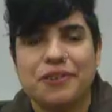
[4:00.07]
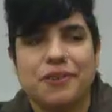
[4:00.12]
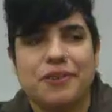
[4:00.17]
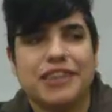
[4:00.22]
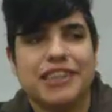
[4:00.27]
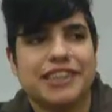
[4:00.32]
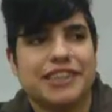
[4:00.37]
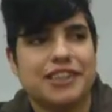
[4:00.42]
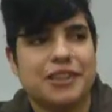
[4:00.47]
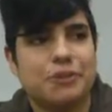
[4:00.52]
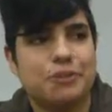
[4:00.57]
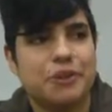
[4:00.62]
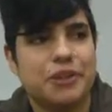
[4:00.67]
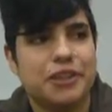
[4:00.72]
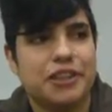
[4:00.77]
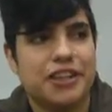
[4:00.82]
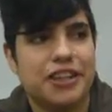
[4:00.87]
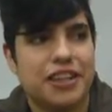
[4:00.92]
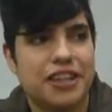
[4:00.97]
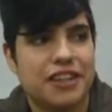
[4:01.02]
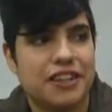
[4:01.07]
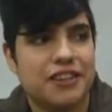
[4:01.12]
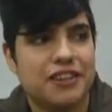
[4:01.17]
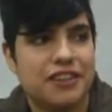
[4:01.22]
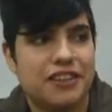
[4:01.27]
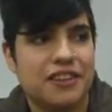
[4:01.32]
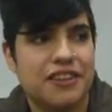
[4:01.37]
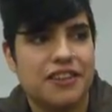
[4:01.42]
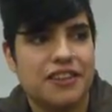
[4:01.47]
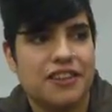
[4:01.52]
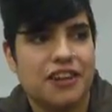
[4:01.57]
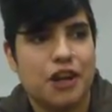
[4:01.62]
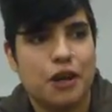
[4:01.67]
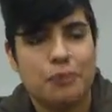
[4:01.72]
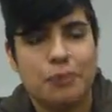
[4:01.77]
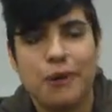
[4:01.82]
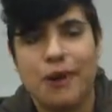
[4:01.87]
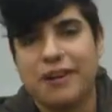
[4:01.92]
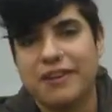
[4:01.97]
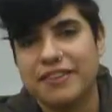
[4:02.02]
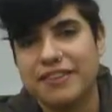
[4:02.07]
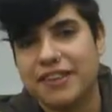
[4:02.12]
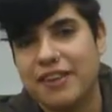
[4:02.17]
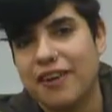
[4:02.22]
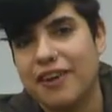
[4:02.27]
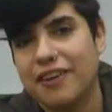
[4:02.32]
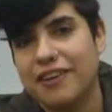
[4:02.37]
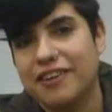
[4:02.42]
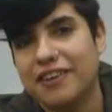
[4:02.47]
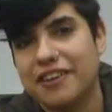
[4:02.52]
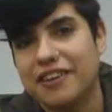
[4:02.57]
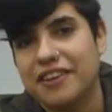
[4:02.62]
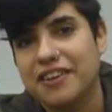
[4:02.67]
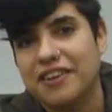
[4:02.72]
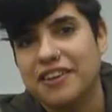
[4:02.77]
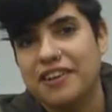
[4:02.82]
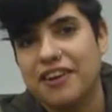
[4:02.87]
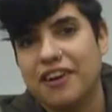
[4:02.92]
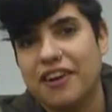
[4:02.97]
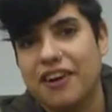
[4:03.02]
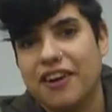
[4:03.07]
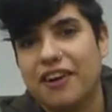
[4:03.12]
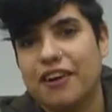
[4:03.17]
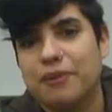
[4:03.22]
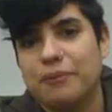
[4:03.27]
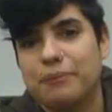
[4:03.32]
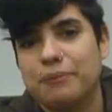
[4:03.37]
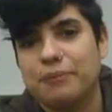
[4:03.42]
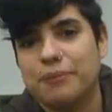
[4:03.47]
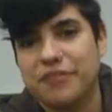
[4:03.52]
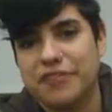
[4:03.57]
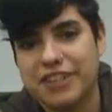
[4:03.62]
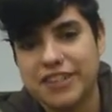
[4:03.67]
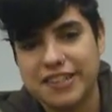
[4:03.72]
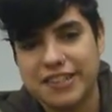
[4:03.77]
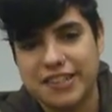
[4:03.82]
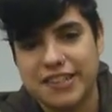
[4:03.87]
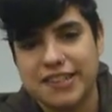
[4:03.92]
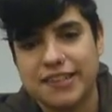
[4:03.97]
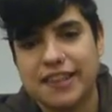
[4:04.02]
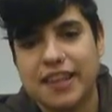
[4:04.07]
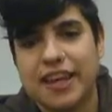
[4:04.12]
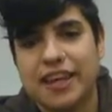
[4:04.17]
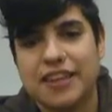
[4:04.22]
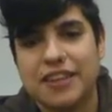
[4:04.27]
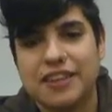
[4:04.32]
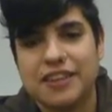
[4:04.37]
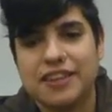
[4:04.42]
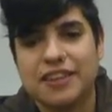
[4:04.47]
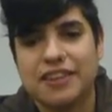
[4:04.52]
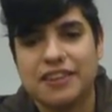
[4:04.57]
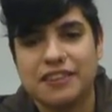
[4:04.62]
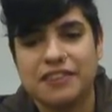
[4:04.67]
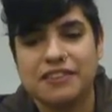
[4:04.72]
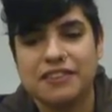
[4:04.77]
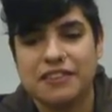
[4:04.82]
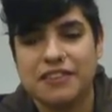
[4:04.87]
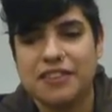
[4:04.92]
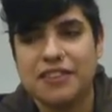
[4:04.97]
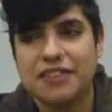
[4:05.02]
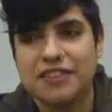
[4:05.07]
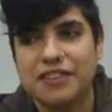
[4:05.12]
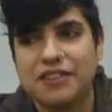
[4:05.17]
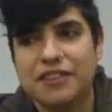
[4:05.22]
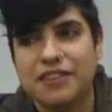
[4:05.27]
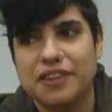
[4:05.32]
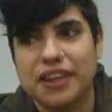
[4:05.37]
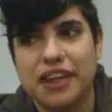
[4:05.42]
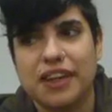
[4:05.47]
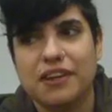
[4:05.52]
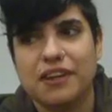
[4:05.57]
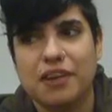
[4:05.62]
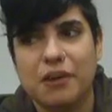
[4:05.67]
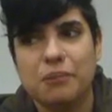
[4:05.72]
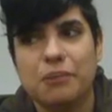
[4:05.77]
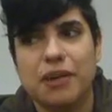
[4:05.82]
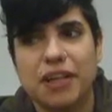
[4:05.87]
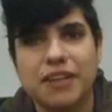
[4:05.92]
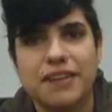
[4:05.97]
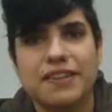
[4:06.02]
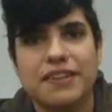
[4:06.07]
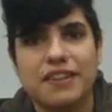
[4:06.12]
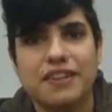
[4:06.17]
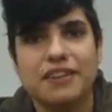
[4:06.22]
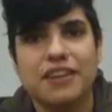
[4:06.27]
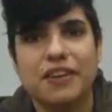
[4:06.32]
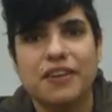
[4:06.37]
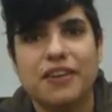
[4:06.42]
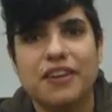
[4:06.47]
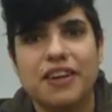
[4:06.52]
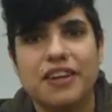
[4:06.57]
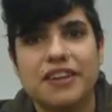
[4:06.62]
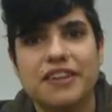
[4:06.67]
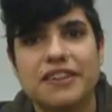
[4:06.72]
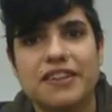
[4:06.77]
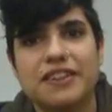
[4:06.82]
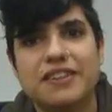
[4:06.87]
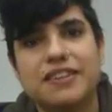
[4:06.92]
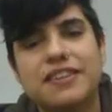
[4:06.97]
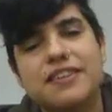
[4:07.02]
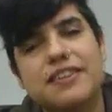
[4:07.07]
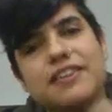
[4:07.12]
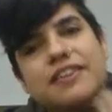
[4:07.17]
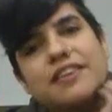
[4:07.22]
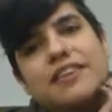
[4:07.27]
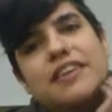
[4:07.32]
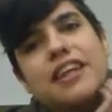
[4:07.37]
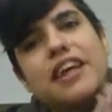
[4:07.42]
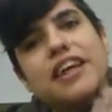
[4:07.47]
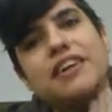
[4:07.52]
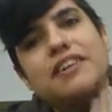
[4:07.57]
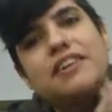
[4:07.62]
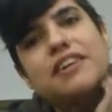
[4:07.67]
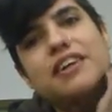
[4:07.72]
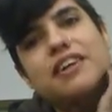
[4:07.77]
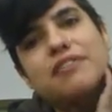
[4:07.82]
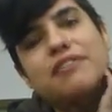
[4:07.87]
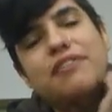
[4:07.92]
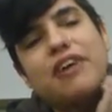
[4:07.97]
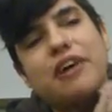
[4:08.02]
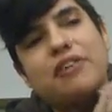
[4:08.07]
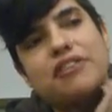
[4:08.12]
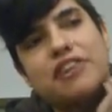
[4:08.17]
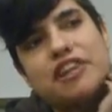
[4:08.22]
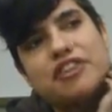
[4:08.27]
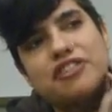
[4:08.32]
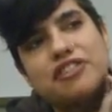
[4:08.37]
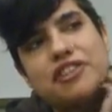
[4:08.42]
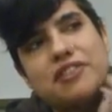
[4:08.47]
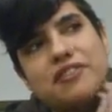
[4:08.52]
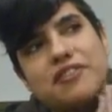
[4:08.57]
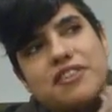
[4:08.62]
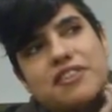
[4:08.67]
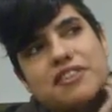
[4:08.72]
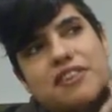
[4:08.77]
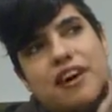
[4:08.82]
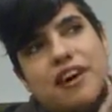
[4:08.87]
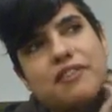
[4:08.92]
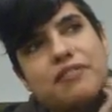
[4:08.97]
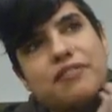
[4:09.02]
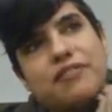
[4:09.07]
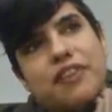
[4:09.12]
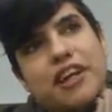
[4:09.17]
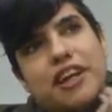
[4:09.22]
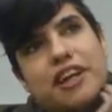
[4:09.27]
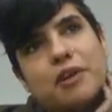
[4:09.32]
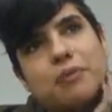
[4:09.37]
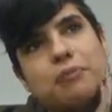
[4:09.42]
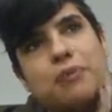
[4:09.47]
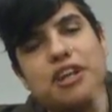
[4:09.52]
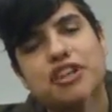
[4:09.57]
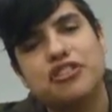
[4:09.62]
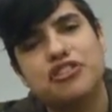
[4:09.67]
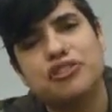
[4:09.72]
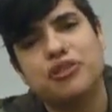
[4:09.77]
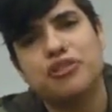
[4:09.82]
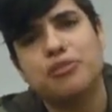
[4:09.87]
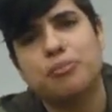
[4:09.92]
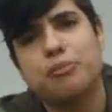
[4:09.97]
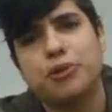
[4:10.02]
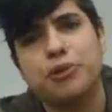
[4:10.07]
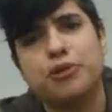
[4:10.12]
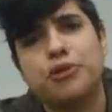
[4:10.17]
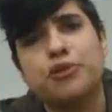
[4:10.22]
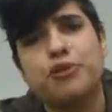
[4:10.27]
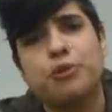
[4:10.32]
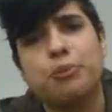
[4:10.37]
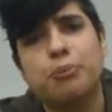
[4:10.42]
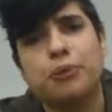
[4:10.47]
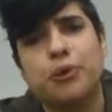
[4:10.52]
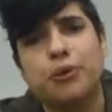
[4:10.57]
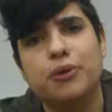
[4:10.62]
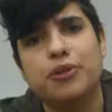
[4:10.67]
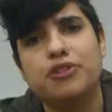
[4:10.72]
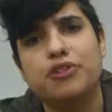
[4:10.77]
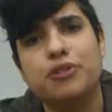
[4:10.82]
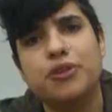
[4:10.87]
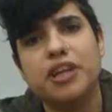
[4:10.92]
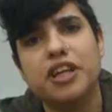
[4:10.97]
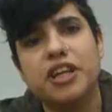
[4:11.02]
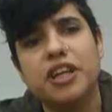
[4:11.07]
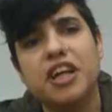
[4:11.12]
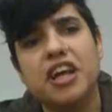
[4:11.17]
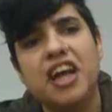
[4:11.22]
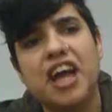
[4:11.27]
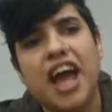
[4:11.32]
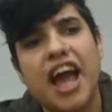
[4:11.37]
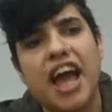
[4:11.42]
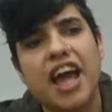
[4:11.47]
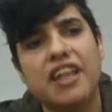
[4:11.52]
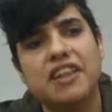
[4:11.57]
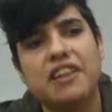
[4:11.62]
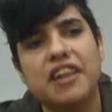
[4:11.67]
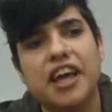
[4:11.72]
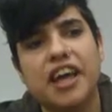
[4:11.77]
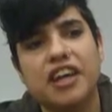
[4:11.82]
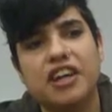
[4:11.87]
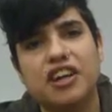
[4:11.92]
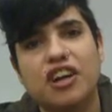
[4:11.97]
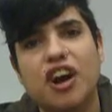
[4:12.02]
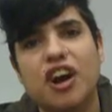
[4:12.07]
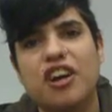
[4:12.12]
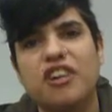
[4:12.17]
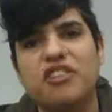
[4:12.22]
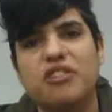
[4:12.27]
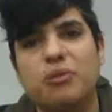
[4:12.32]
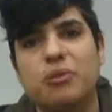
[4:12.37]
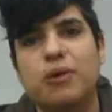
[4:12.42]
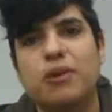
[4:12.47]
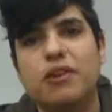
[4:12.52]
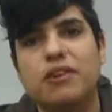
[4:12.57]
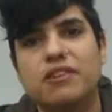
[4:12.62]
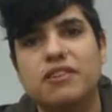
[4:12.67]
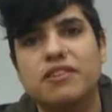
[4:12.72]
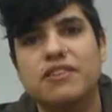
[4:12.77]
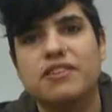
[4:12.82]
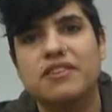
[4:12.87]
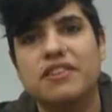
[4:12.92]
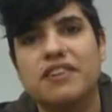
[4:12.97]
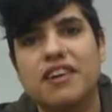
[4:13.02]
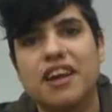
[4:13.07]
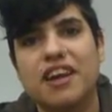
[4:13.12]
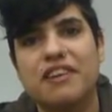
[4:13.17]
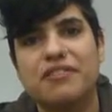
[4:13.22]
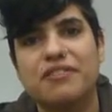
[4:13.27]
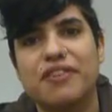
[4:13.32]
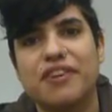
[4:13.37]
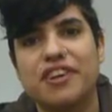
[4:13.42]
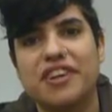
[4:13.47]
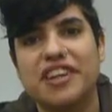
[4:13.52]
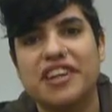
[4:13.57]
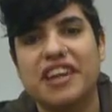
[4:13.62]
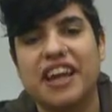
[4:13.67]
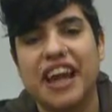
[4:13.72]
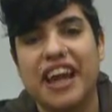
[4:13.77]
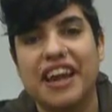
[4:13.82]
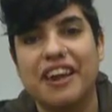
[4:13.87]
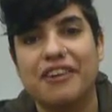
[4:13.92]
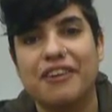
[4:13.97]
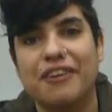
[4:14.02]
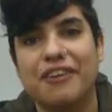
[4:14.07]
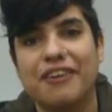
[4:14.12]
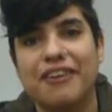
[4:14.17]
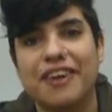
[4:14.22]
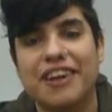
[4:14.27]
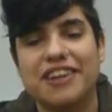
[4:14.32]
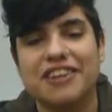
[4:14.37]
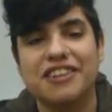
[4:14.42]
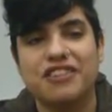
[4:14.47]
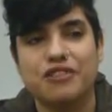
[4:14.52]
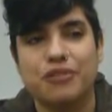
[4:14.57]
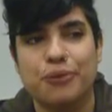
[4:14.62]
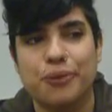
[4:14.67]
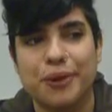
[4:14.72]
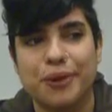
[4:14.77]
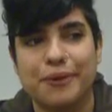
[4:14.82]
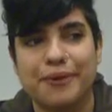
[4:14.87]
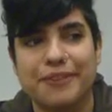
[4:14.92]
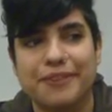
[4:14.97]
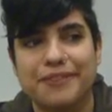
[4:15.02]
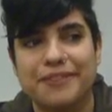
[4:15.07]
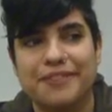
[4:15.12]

though it's gonna be in a punk song, this is these are amazing lyrics, and this is the foundation of stuff, a mixture of beautiful poetry and cuss words and fucking anger, and it's real.